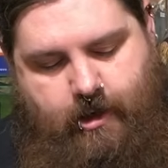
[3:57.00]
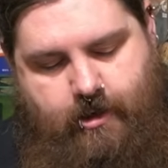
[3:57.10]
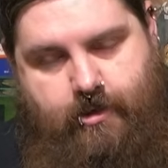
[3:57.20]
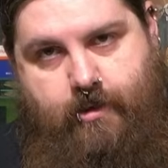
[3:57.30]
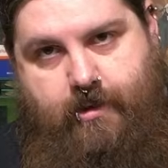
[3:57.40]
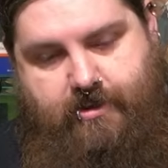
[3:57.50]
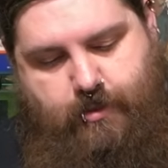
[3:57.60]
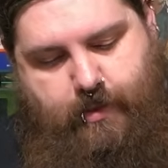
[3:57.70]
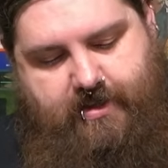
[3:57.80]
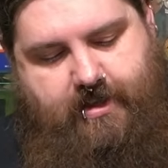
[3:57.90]
undo this
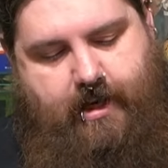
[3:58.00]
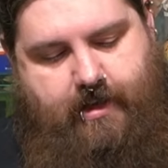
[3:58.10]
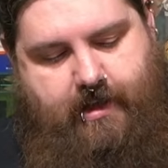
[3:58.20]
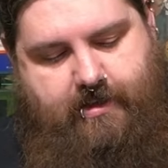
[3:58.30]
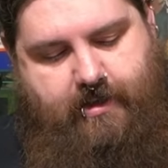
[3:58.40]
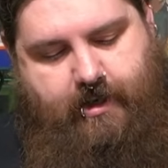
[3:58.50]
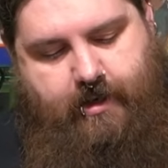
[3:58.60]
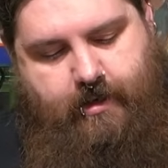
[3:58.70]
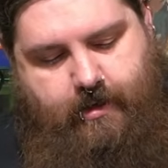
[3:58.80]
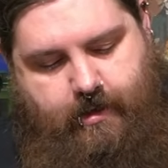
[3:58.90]
twist tie that's
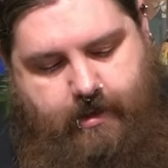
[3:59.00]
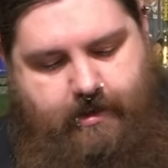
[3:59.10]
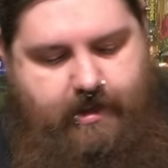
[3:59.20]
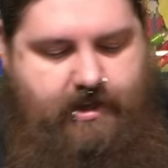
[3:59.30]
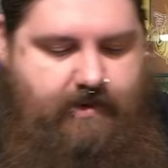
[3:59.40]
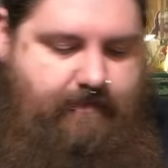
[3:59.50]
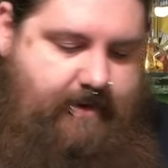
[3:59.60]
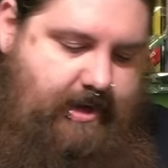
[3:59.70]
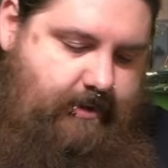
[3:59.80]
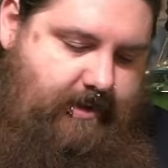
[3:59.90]
here, that they've
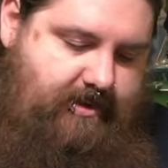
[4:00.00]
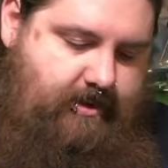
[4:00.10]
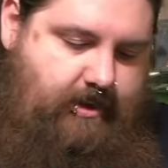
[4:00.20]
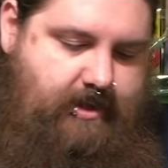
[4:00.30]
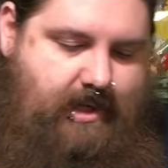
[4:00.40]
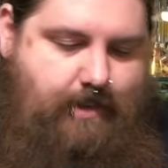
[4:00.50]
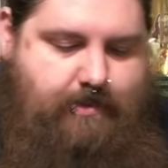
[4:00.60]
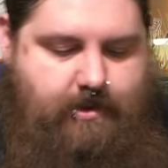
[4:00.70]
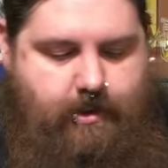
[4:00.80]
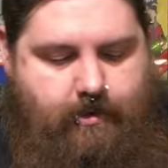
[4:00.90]
factory installed to keep
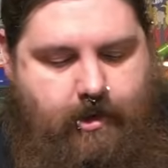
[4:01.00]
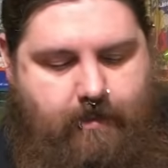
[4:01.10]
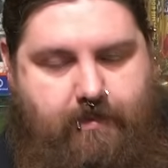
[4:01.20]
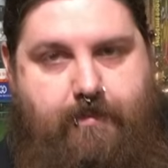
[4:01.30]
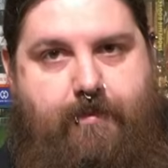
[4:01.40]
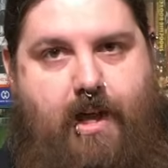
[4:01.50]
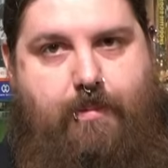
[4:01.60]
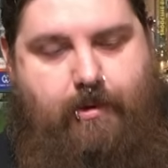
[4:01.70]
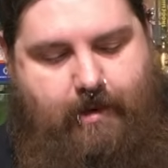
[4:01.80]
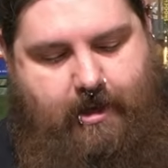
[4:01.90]
the tone arm from
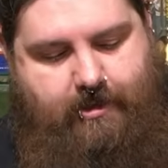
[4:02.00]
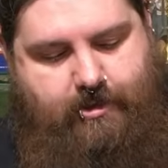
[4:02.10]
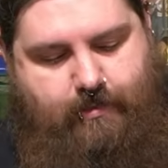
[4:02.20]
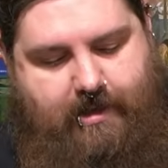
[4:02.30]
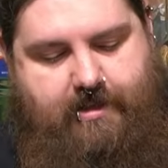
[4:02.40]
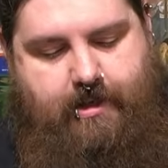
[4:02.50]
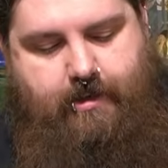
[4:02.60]
flopping around in transit.